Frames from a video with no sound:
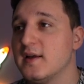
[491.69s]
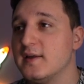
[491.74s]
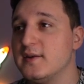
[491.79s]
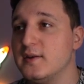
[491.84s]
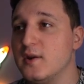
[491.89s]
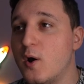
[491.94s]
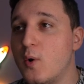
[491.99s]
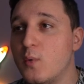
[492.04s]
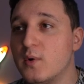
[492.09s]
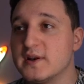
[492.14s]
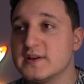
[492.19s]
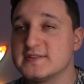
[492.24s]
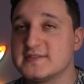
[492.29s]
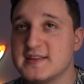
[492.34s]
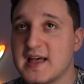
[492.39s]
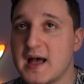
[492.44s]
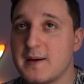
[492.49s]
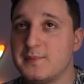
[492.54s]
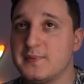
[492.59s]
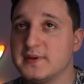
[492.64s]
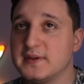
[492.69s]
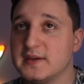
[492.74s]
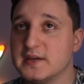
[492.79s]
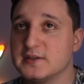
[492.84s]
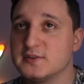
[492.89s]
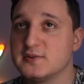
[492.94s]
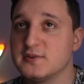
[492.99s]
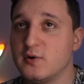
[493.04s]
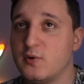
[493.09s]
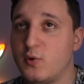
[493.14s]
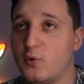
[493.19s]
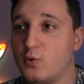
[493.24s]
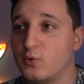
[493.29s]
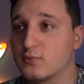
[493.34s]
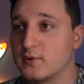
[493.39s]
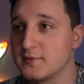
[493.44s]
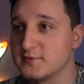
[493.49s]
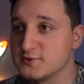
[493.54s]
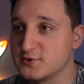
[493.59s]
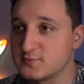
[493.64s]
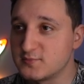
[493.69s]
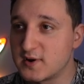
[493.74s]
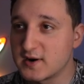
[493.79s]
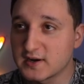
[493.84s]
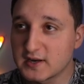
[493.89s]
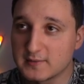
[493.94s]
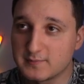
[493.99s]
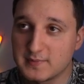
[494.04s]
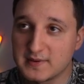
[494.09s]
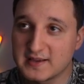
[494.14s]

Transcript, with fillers: know what is happening here to the whole crypto market,